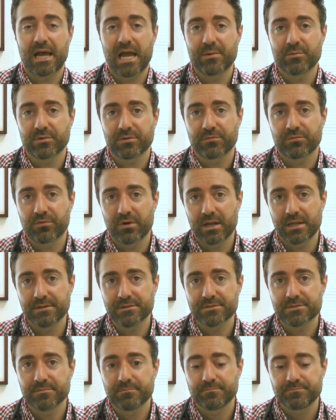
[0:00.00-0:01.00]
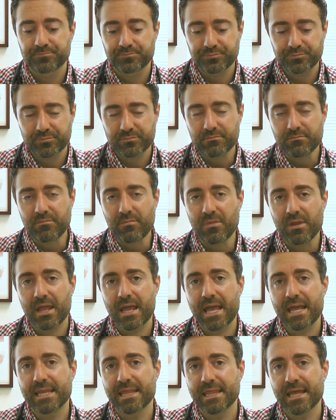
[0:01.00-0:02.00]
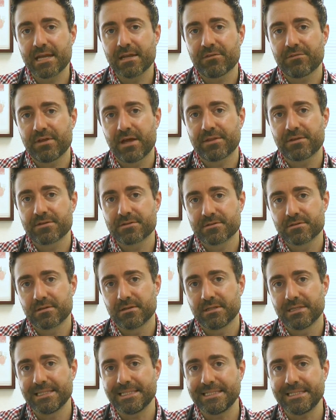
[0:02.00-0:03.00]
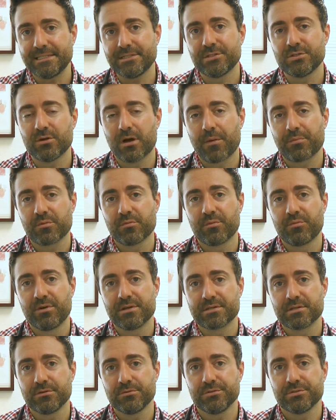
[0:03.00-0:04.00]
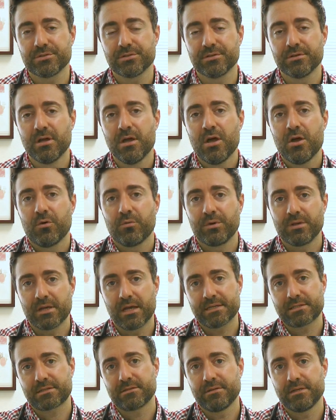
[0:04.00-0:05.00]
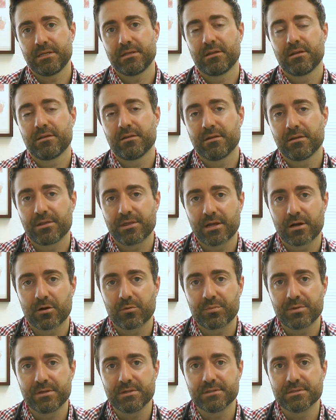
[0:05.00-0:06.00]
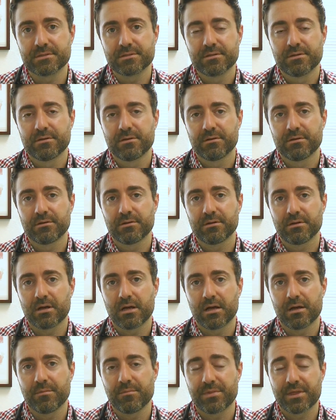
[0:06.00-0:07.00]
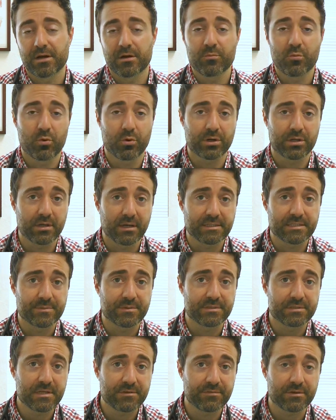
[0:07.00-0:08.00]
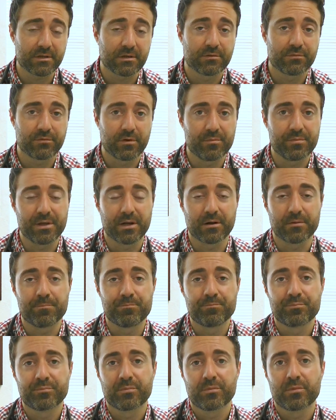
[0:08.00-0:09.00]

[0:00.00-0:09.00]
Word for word: time with friends. And then, if that doesn't lead to optimum resolution, we escalate therapies uh, that are more gut specific from there.